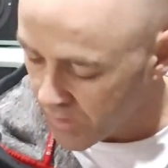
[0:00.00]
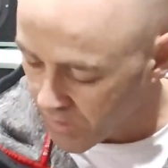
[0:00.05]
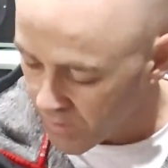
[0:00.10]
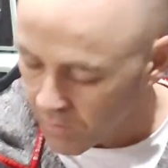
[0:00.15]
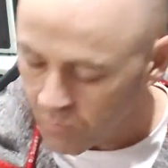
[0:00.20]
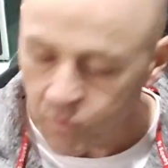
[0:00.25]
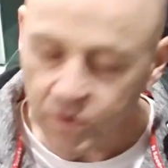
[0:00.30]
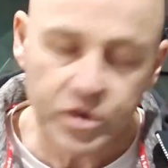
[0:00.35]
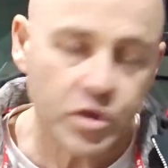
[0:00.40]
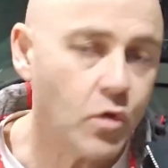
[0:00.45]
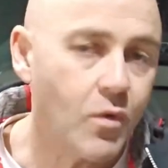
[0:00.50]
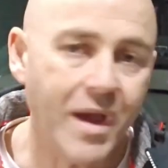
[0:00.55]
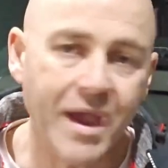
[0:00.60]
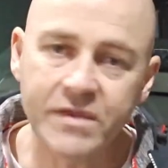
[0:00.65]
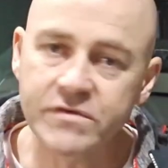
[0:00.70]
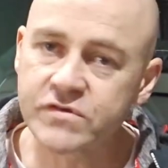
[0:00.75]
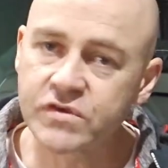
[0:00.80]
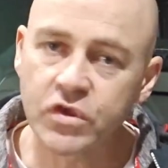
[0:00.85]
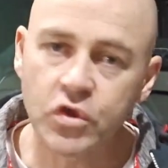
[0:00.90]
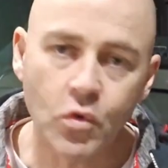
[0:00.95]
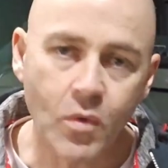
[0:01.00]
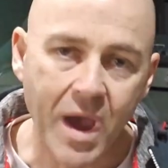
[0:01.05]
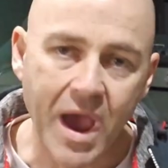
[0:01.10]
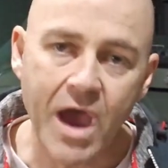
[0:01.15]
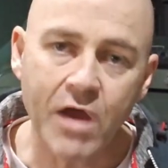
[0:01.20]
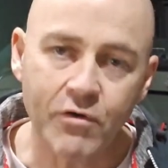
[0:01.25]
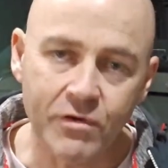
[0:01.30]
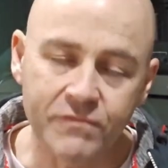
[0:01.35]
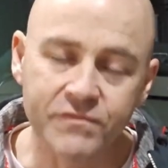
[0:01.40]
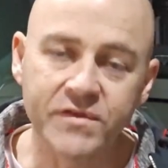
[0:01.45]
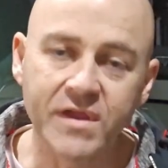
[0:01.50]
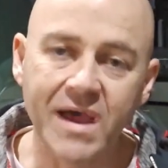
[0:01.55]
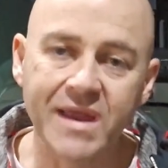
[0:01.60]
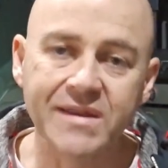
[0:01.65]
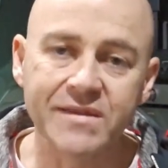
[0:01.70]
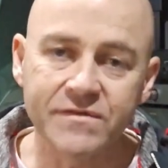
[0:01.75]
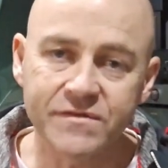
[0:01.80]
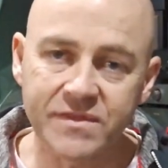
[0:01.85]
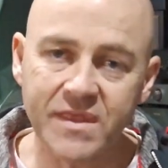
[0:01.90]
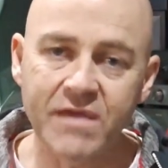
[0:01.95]
what UHQR have done
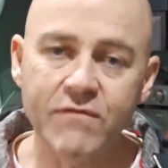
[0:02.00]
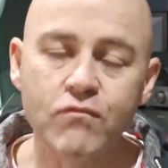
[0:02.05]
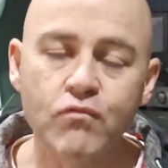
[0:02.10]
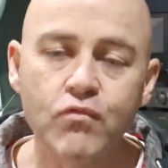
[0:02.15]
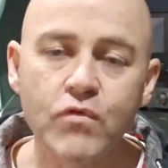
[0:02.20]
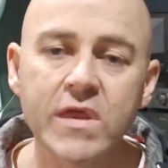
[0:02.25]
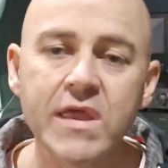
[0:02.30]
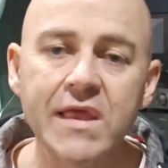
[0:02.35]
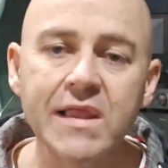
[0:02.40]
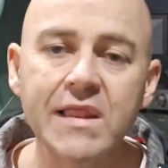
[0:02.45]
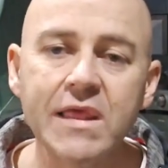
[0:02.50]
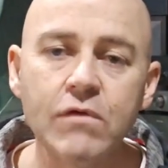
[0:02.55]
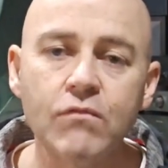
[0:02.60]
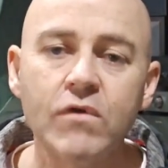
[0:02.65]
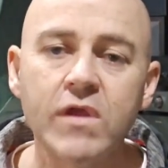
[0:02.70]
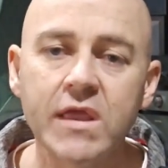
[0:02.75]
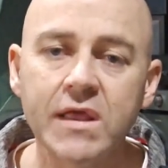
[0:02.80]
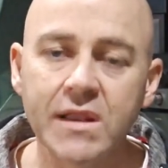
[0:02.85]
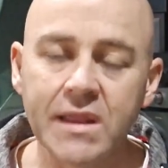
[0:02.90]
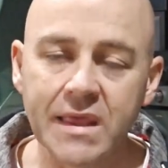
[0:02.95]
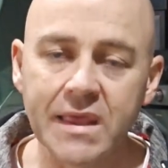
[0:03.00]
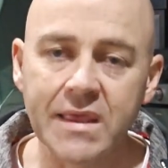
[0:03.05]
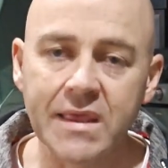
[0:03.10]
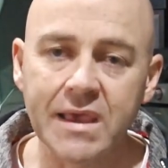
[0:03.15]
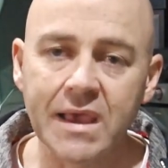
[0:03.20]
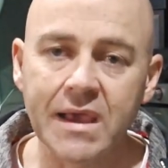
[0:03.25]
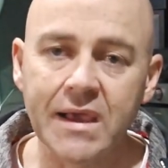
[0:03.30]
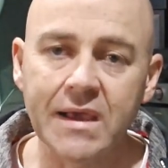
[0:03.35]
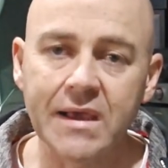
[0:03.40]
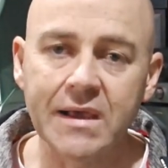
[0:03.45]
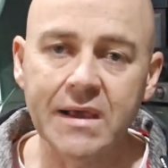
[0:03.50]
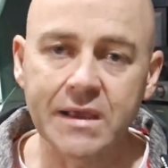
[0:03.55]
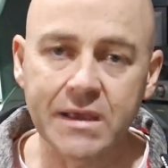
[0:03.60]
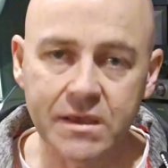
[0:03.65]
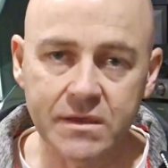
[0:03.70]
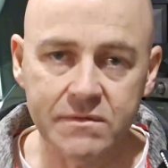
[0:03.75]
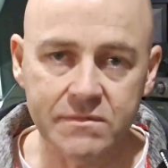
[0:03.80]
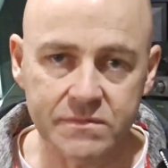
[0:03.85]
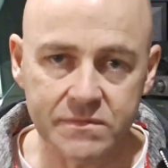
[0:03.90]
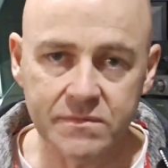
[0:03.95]
is they've really
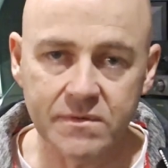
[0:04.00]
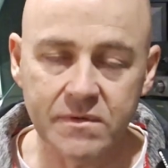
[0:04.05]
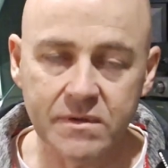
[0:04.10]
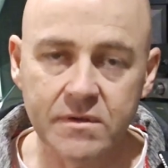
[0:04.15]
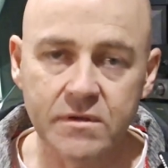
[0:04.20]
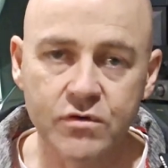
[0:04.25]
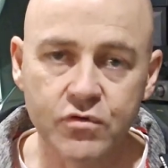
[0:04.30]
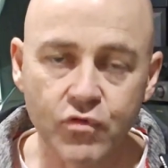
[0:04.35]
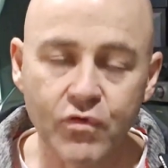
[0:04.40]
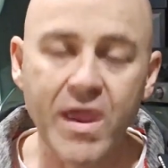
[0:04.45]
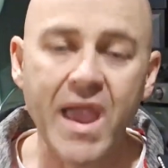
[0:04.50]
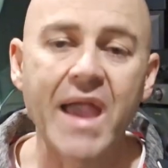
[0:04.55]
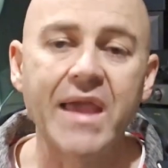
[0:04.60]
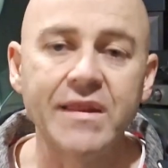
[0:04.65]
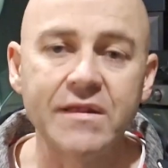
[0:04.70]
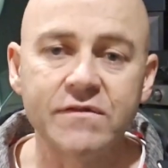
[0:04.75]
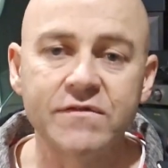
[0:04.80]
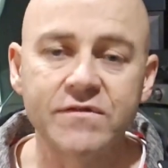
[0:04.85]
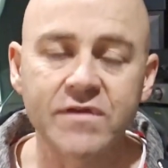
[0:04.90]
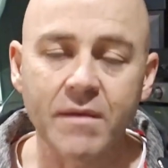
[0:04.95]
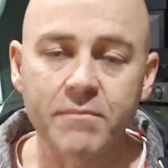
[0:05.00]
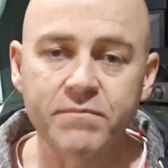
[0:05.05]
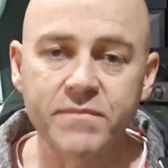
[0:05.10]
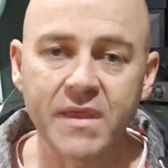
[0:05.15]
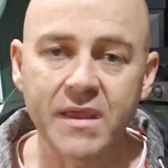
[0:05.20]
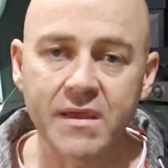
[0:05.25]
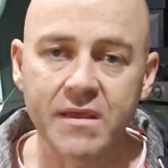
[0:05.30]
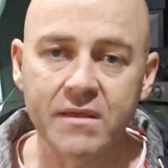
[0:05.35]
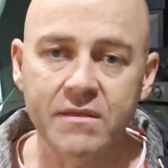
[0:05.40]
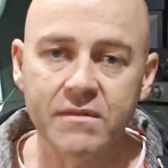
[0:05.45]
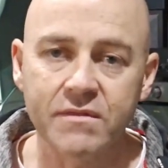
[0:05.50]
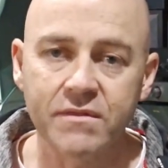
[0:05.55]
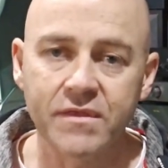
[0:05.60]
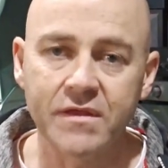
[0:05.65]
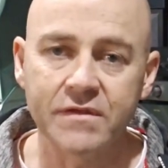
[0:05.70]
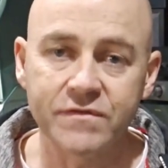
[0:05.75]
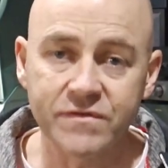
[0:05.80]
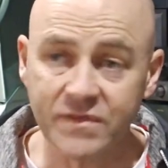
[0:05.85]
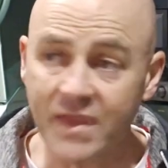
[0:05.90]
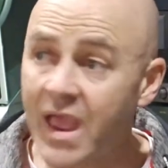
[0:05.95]
created something that
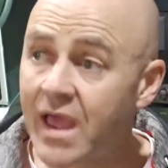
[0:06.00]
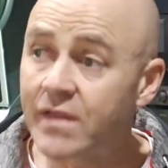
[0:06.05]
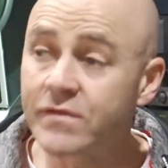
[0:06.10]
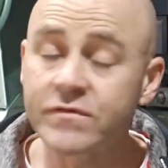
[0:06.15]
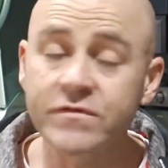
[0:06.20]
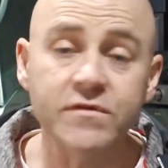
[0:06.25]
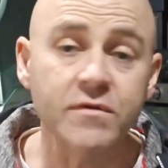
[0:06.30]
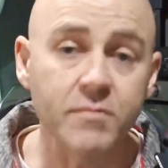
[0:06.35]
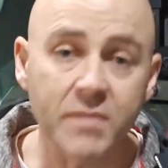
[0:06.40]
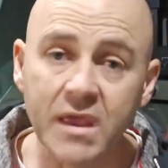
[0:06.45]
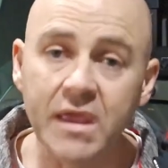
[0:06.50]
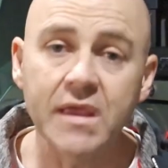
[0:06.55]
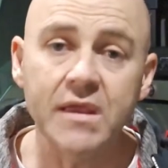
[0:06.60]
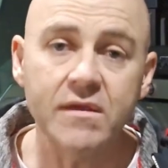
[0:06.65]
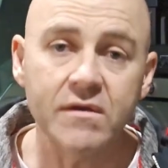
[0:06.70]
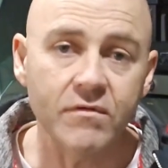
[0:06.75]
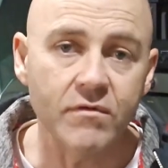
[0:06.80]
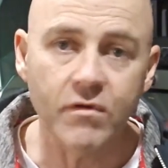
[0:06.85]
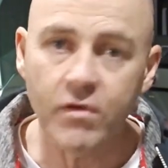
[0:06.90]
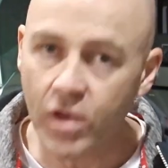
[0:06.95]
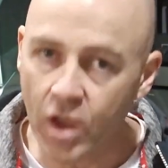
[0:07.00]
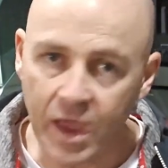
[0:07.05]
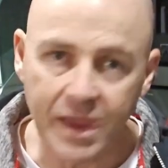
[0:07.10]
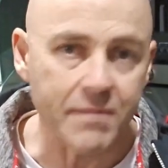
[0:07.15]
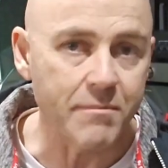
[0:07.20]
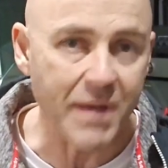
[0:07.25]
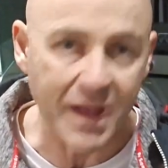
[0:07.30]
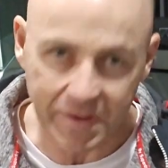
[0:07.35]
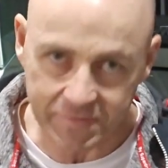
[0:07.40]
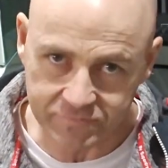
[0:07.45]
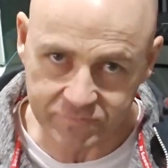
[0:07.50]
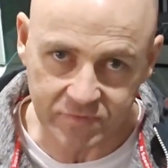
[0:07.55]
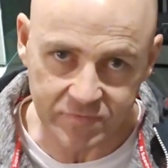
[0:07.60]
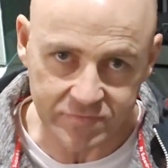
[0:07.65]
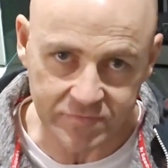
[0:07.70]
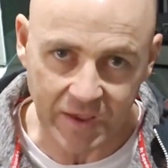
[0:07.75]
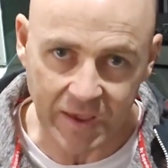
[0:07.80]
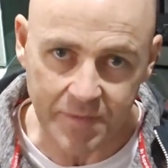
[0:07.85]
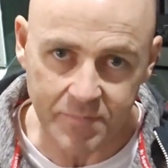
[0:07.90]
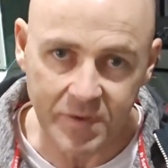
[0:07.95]
sounds to me like master
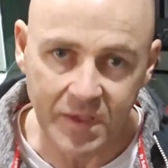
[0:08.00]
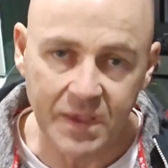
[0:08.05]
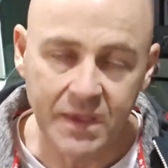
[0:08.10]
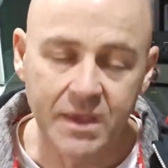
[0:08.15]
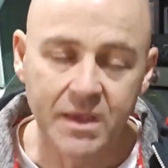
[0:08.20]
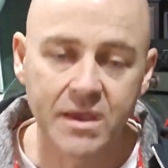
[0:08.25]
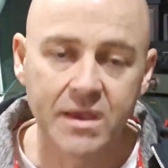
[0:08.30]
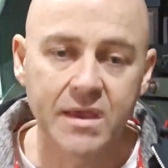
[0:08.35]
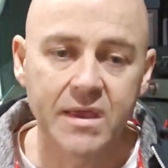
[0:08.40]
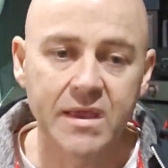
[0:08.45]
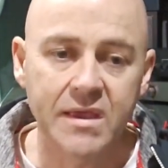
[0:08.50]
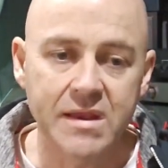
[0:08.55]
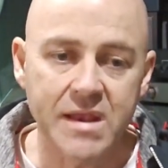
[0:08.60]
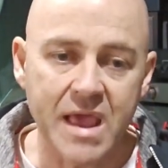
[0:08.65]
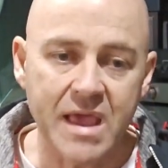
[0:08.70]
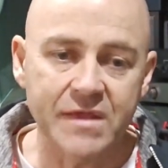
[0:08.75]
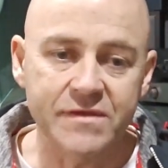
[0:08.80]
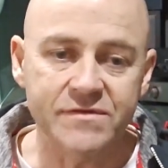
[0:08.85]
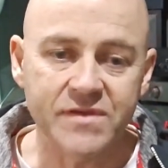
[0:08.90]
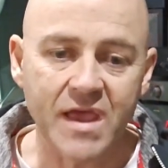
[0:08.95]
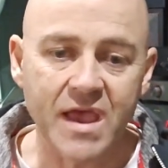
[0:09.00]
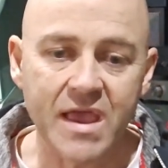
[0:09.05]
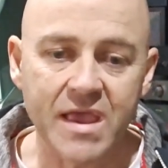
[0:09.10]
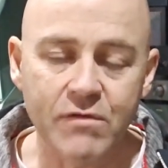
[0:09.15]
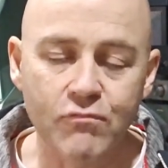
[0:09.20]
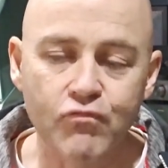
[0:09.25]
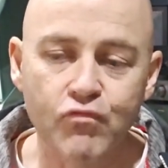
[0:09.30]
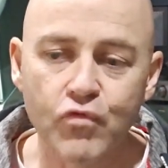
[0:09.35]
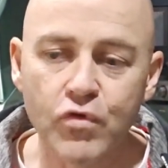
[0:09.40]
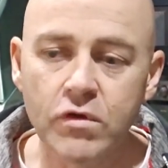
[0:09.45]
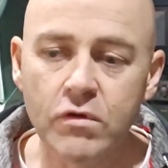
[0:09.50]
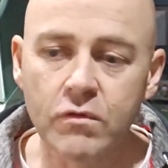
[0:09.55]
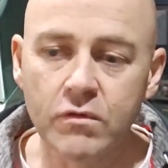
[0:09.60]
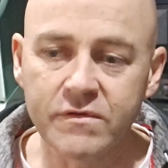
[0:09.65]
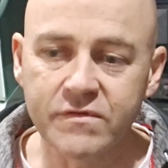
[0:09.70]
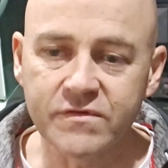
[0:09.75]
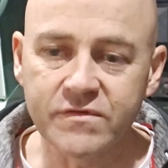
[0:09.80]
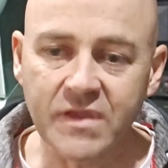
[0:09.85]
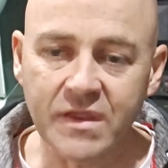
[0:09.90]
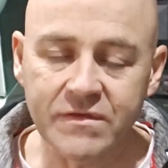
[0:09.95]
tape. It has a real
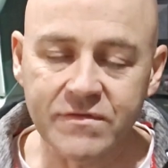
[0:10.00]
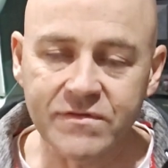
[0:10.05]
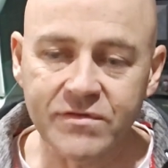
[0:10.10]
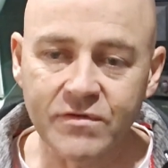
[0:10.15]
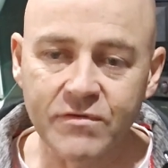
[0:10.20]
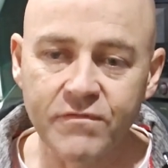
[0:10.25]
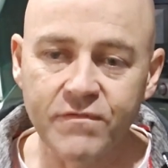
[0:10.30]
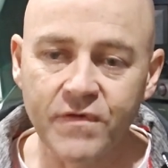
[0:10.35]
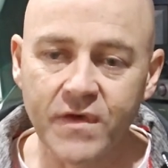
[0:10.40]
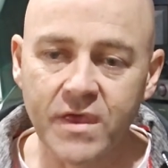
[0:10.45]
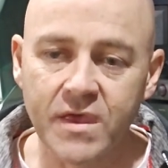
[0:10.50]
sense of